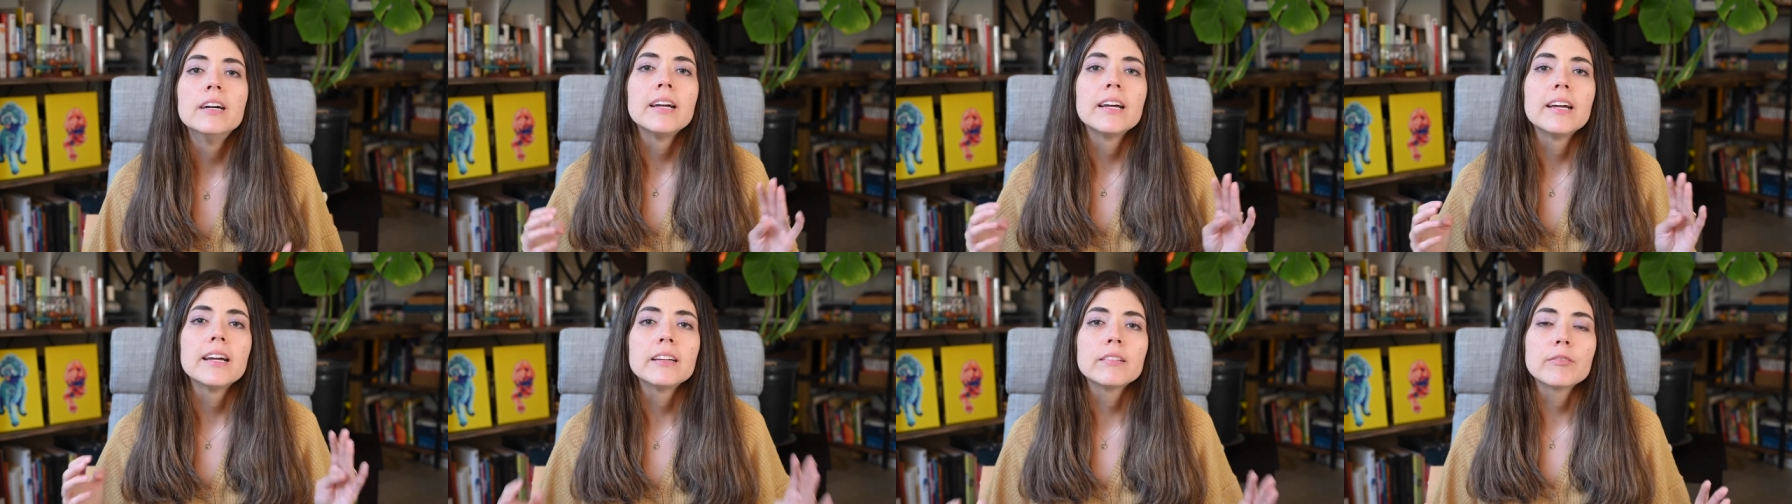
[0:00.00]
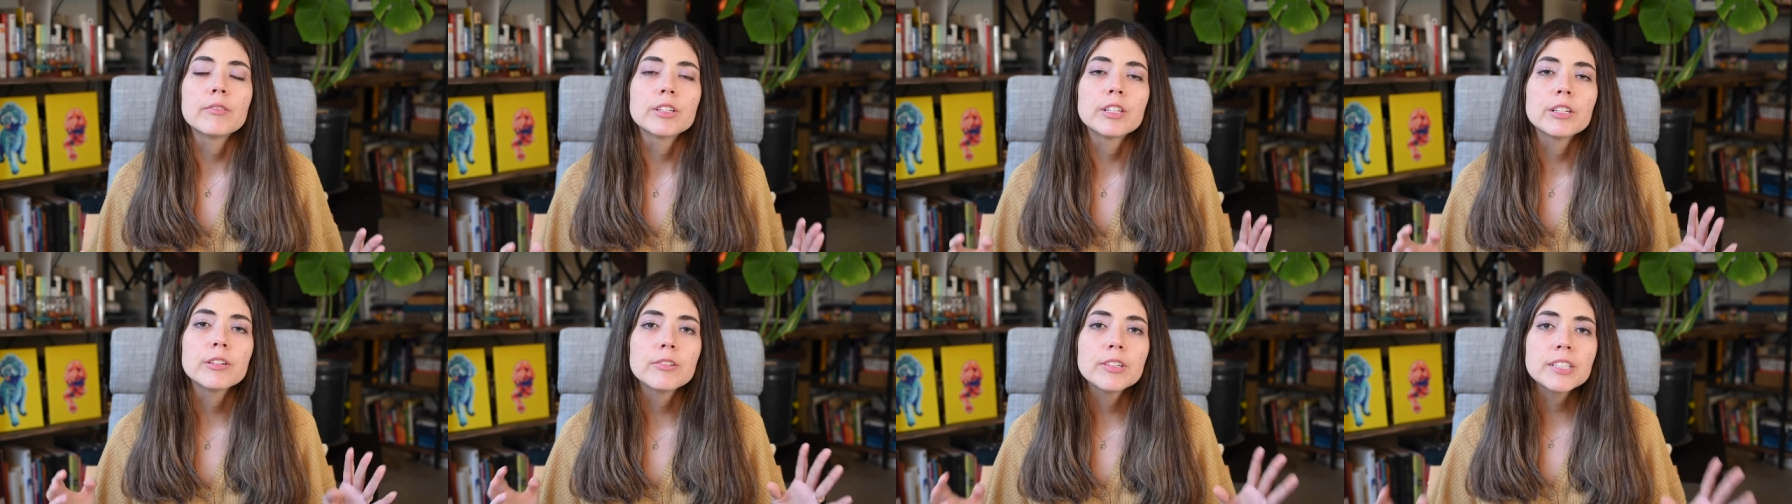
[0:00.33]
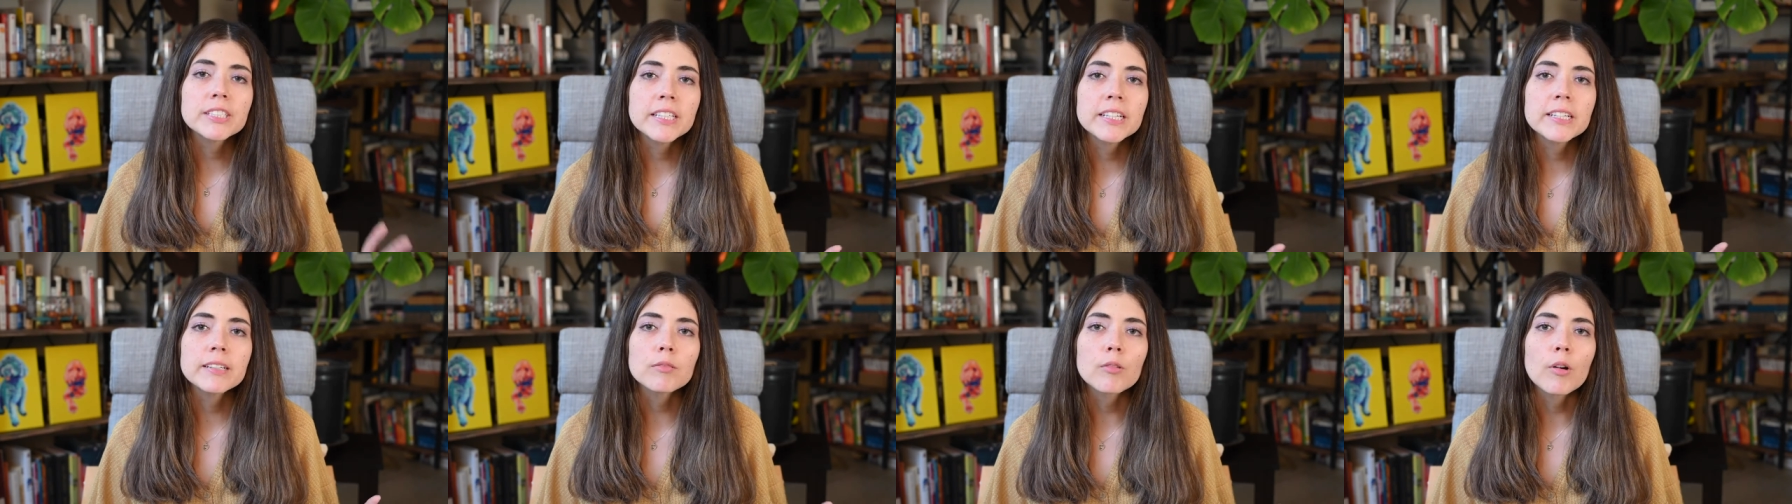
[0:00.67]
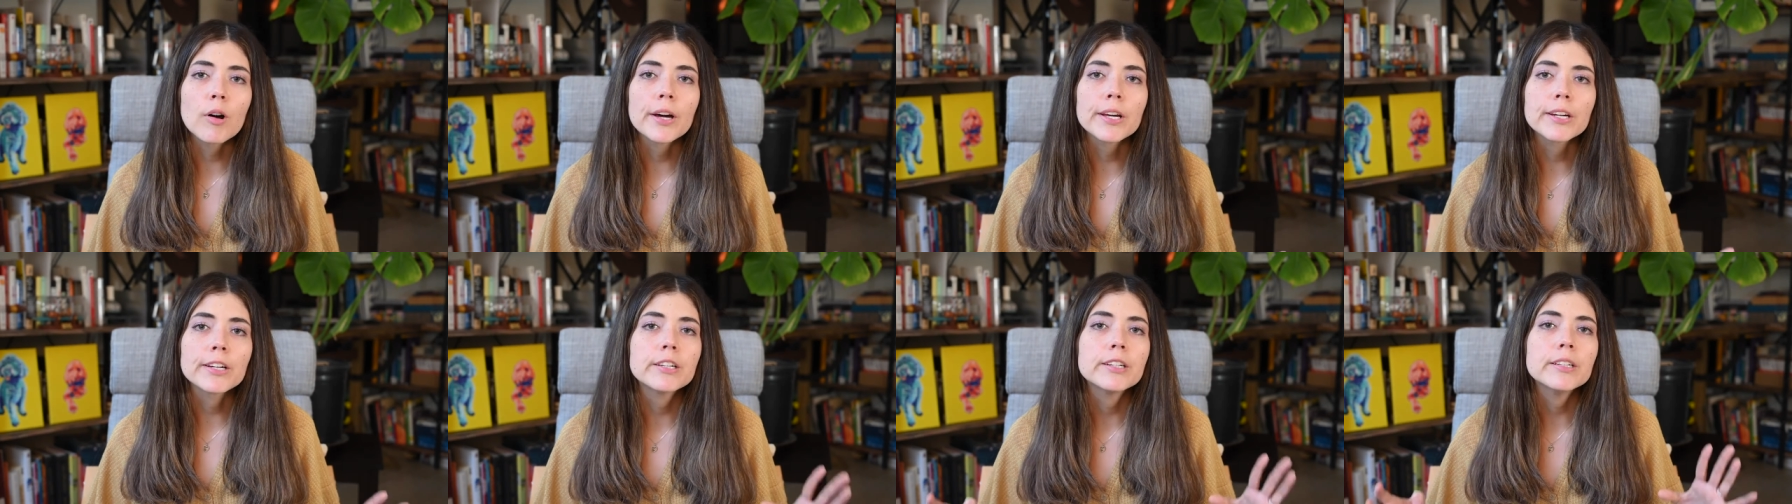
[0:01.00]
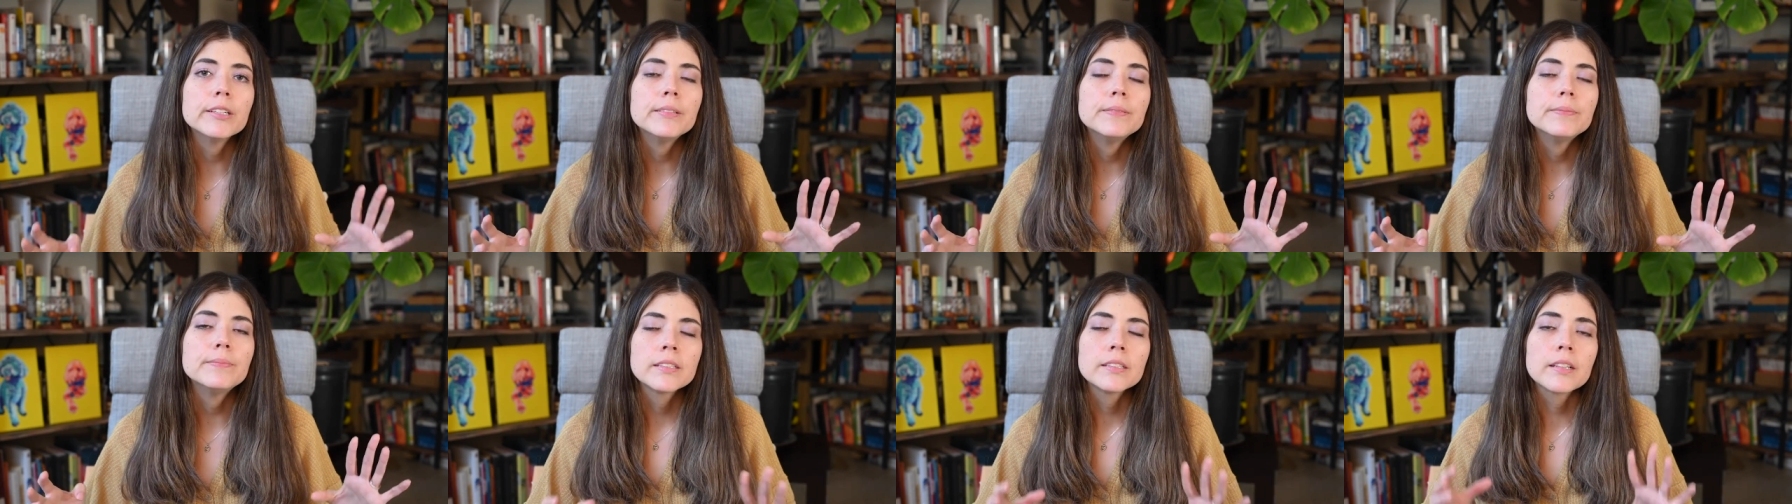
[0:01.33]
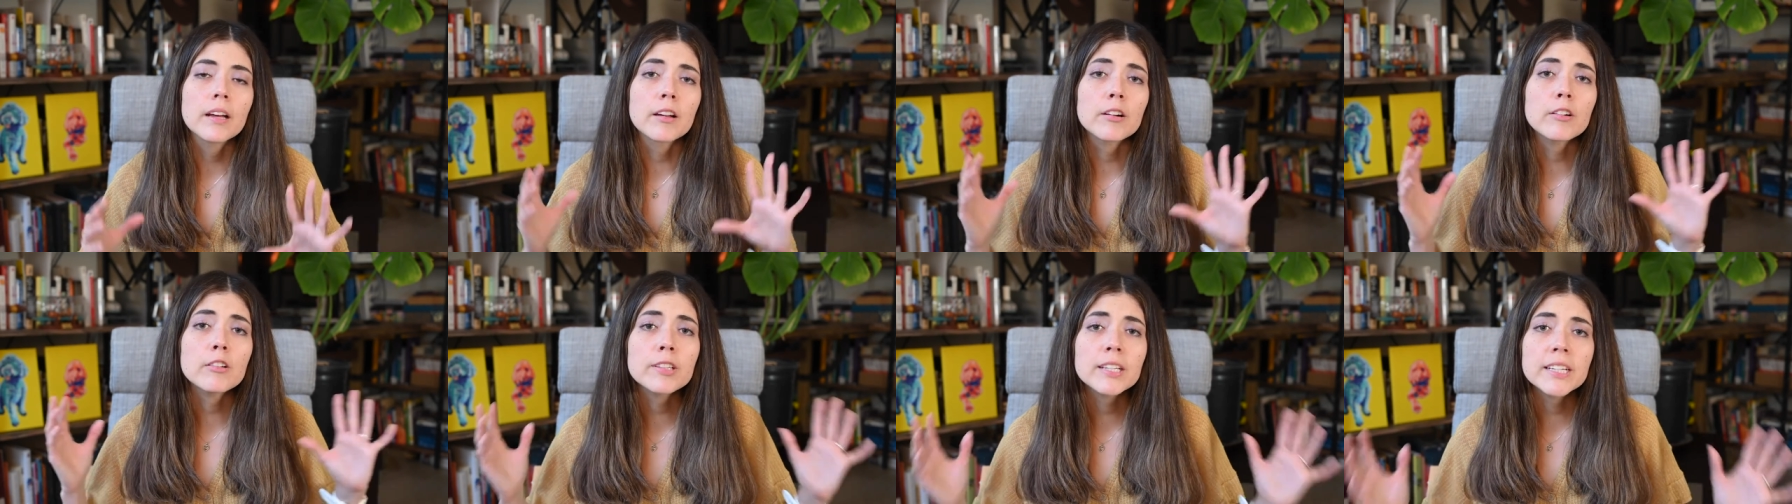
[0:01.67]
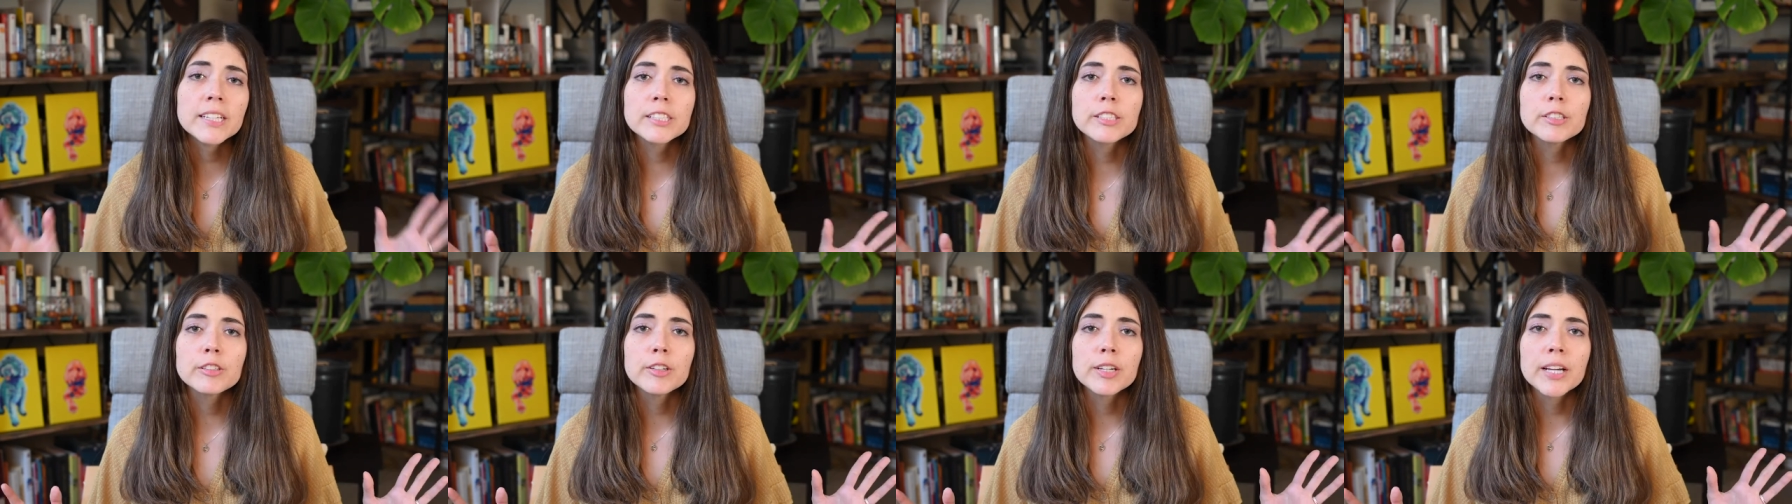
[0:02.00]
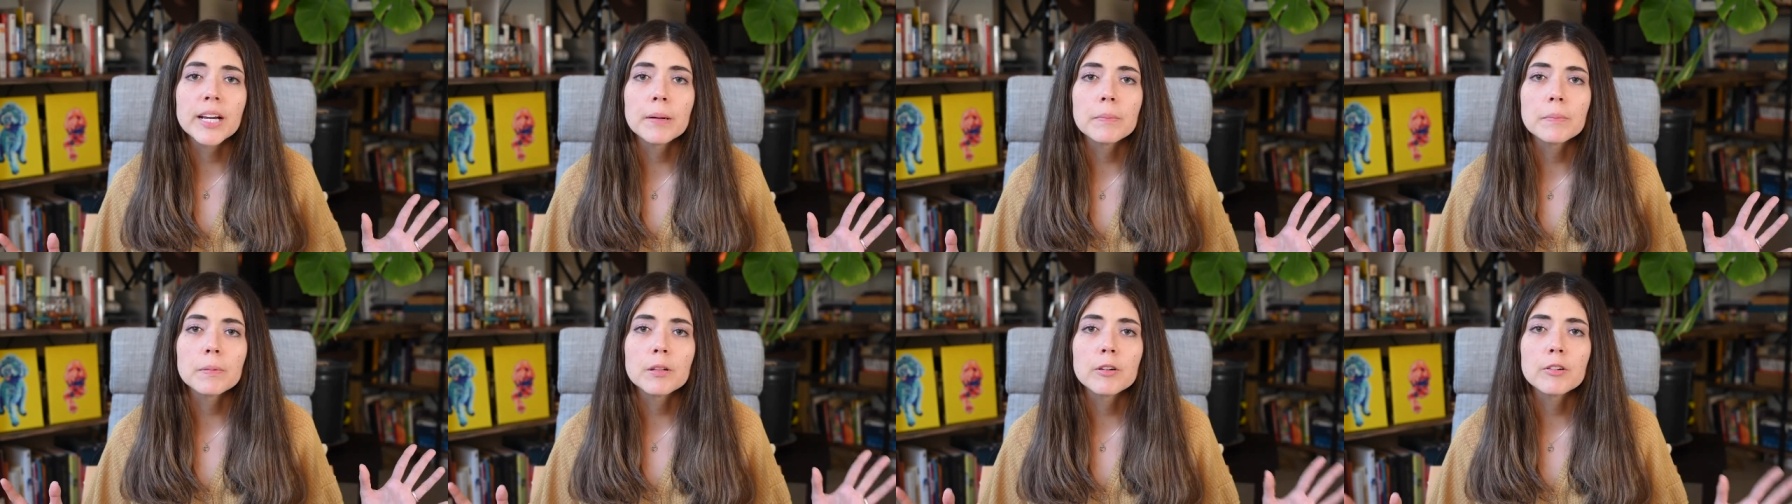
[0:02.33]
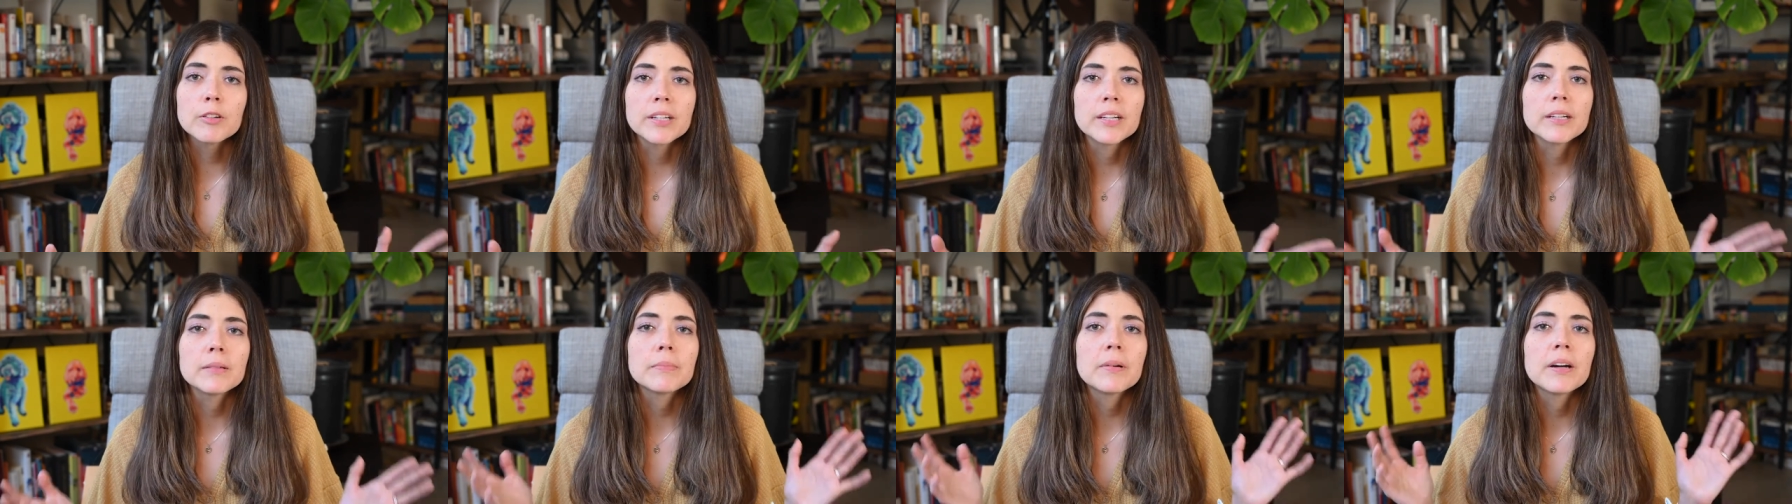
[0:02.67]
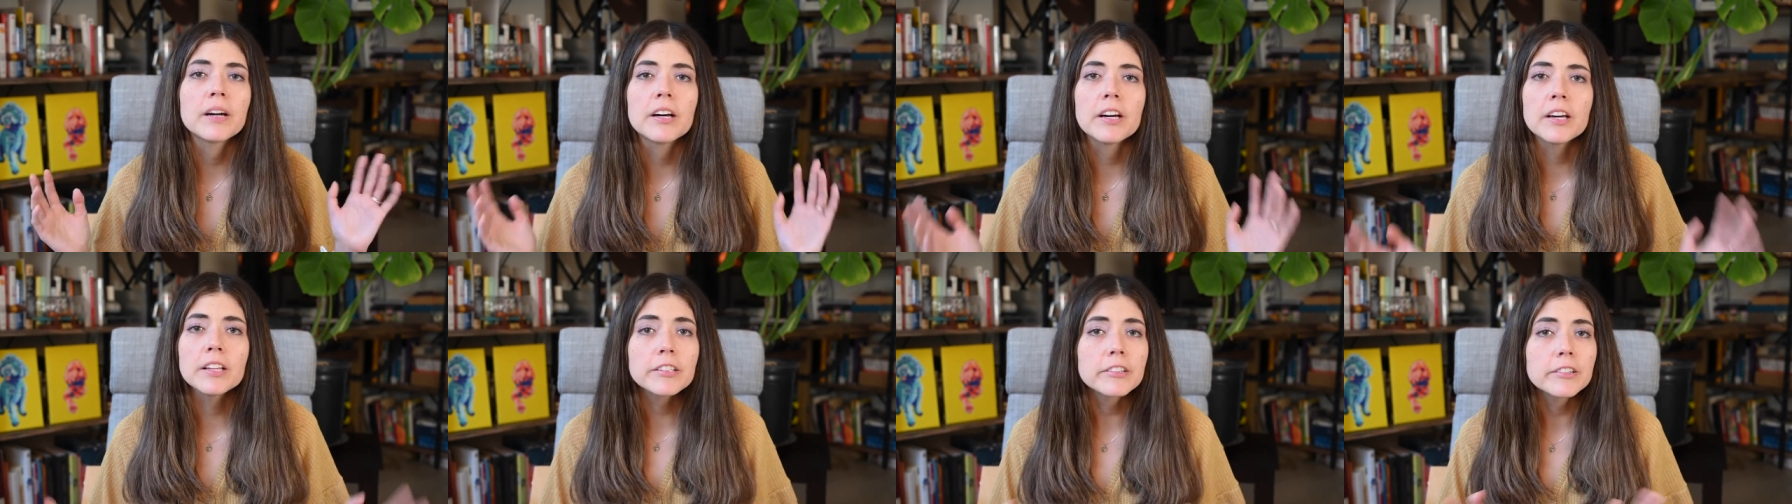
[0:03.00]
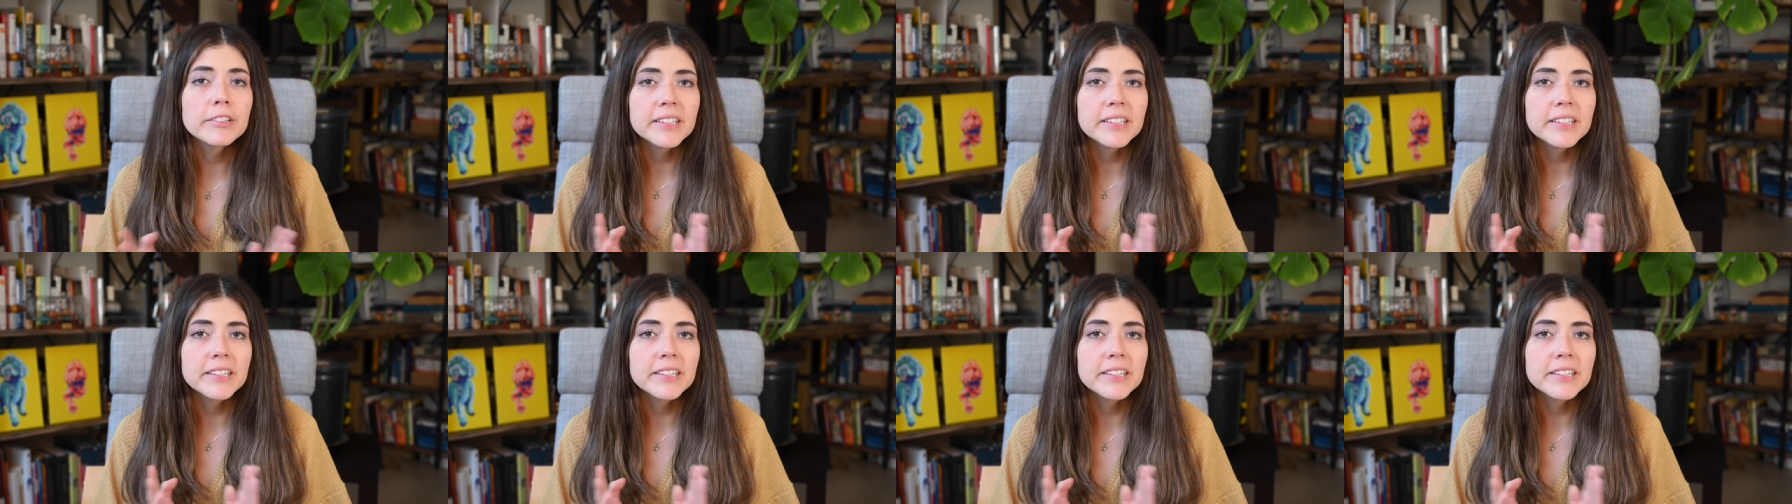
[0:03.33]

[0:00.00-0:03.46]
And when you retain water, not only do you get bloated, but other